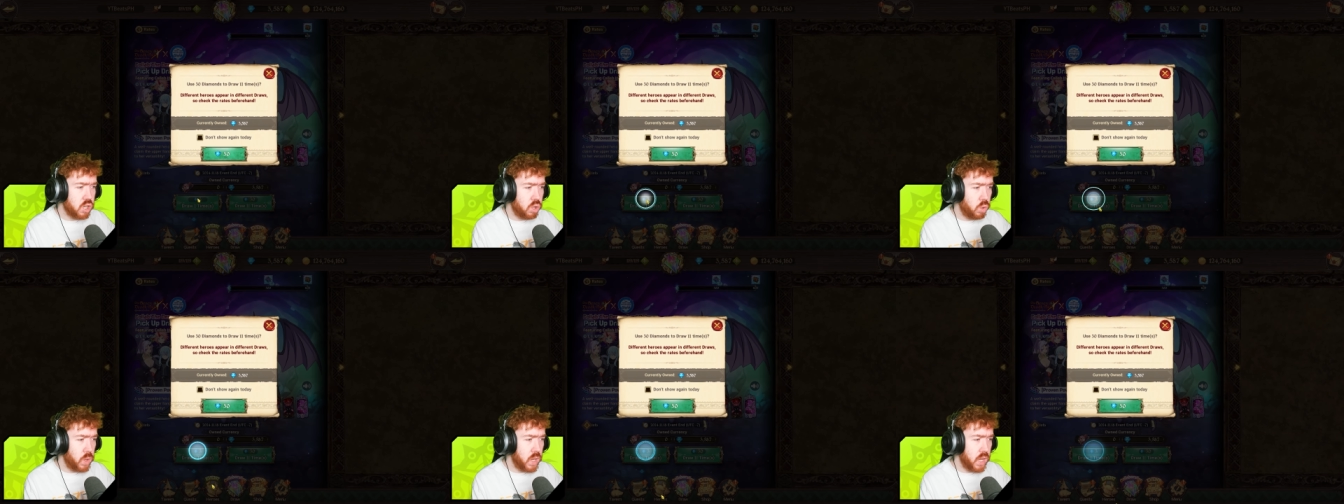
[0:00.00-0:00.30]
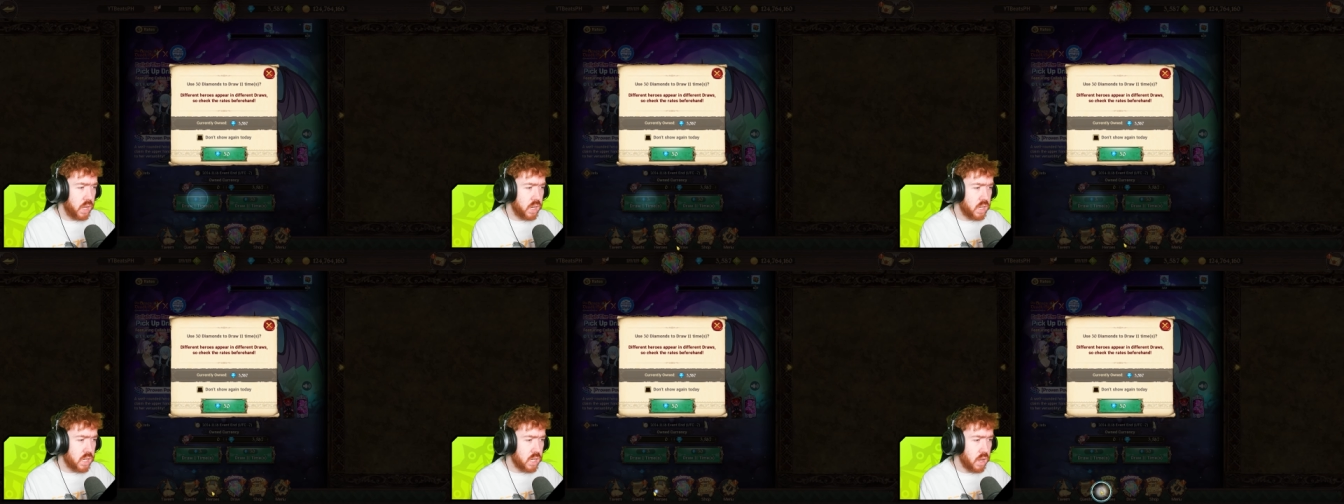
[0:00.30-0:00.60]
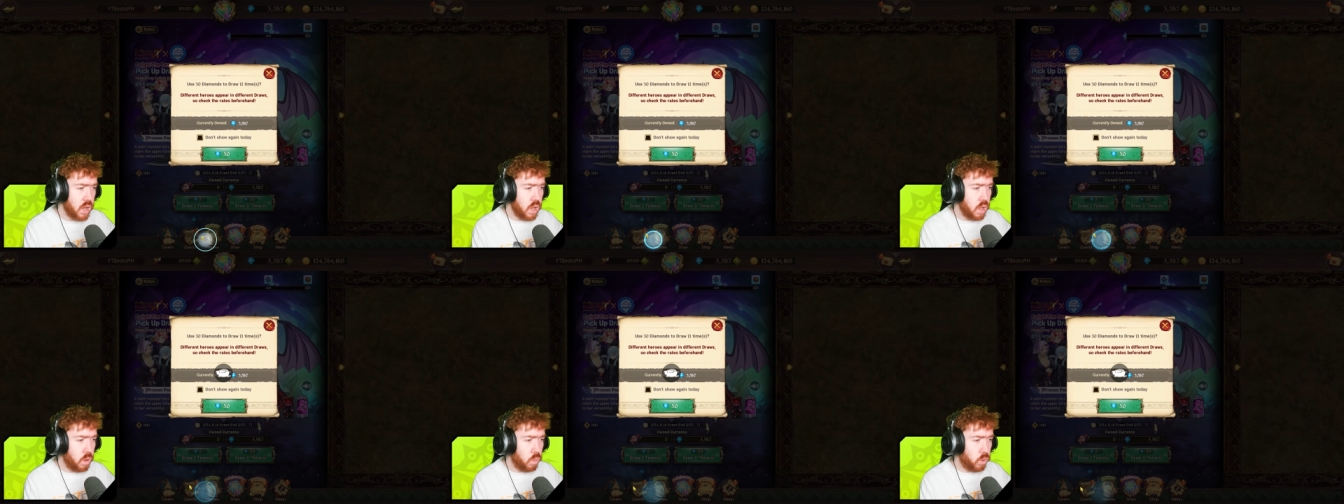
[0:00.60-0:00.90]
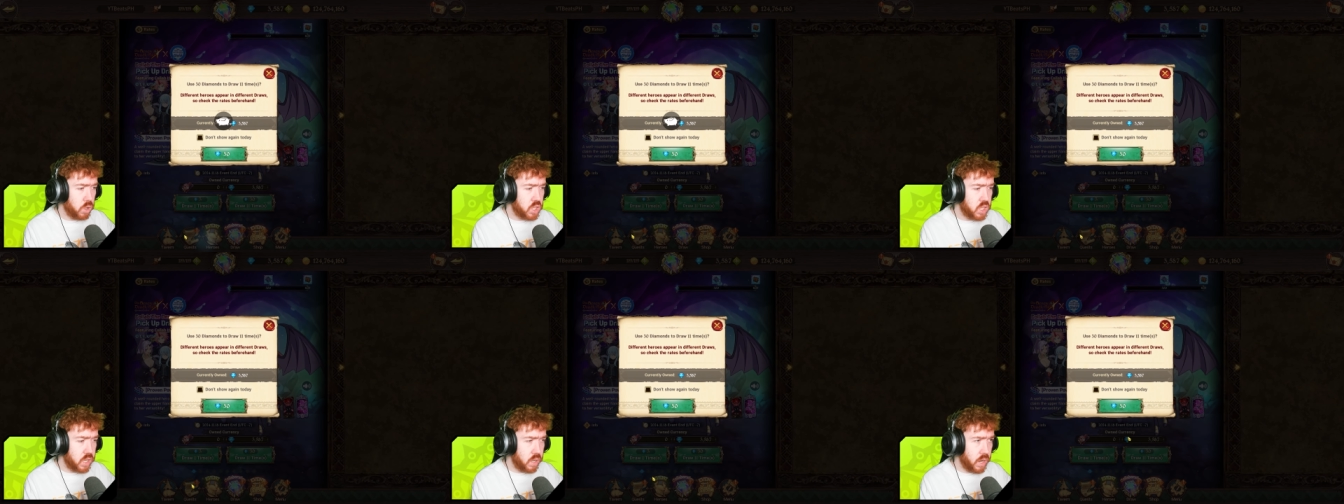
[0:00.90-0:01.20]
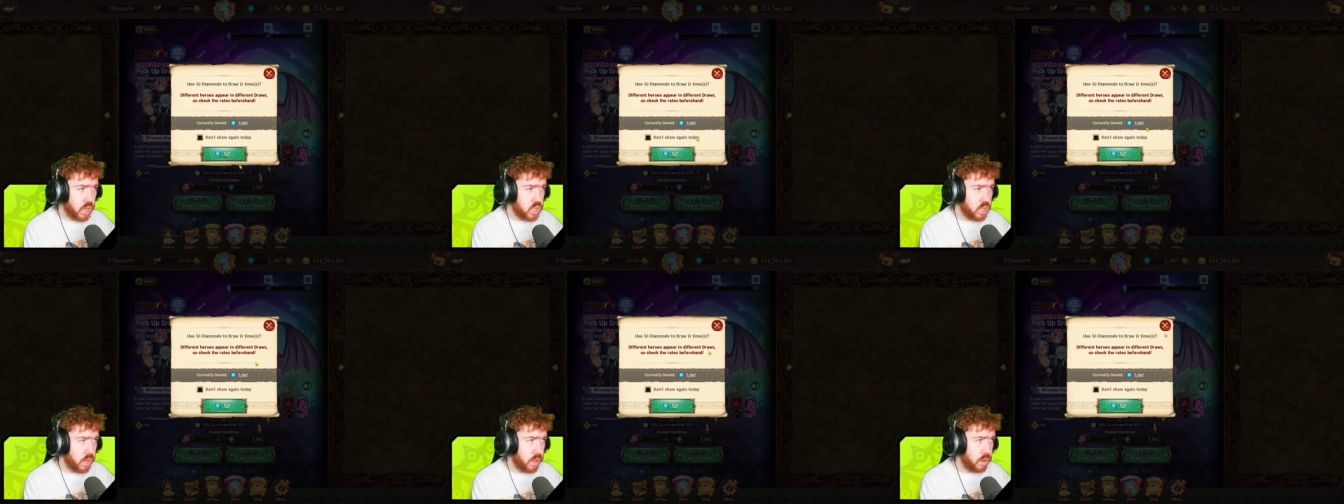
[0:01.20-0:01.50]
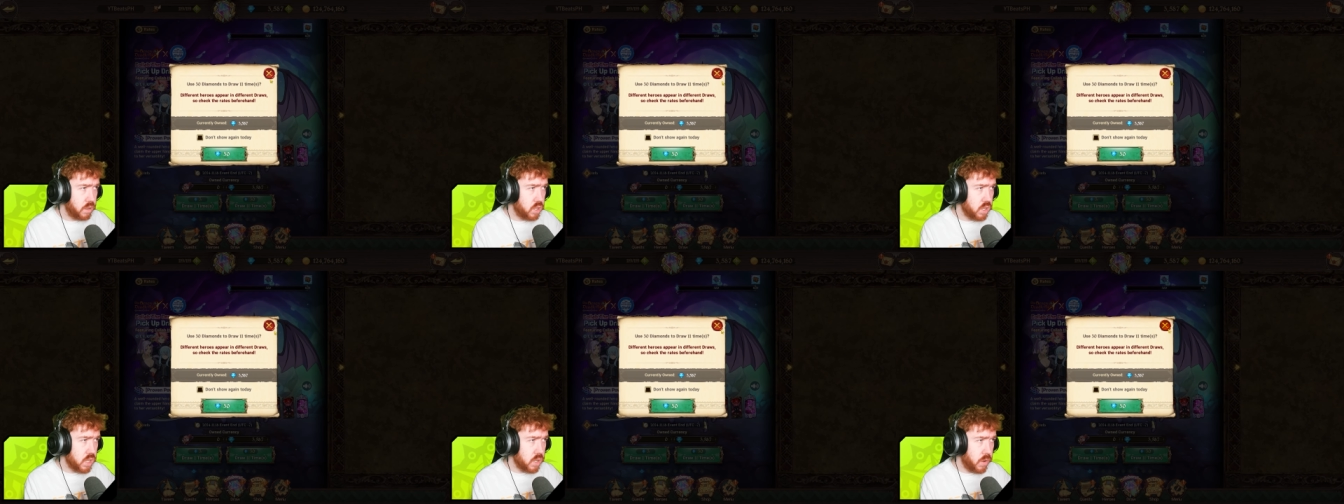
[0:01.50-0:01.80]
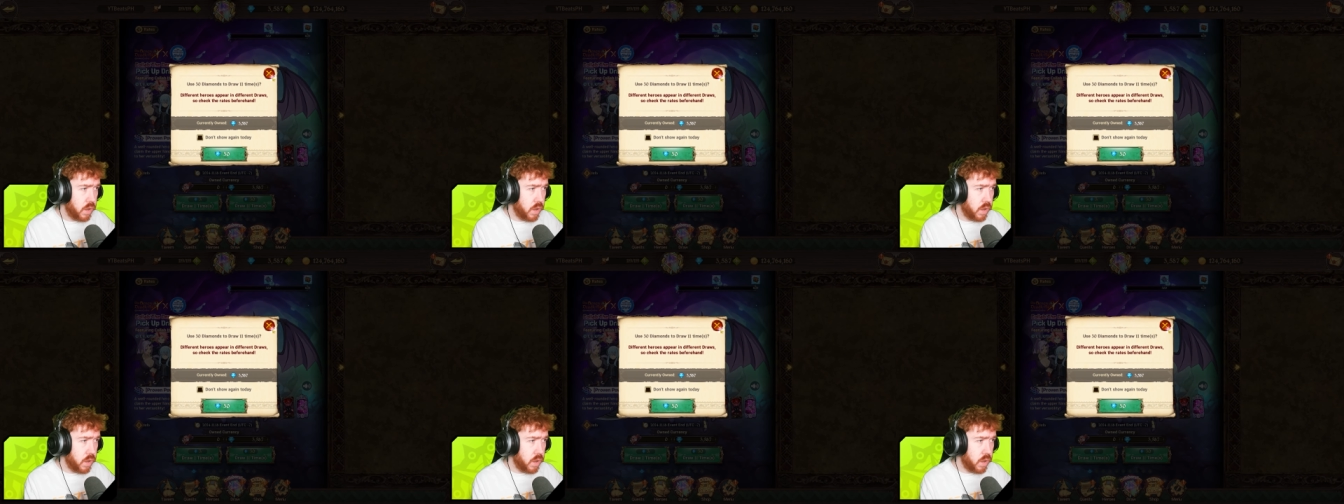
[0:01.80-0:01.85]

who is... What's Shion, actually? Just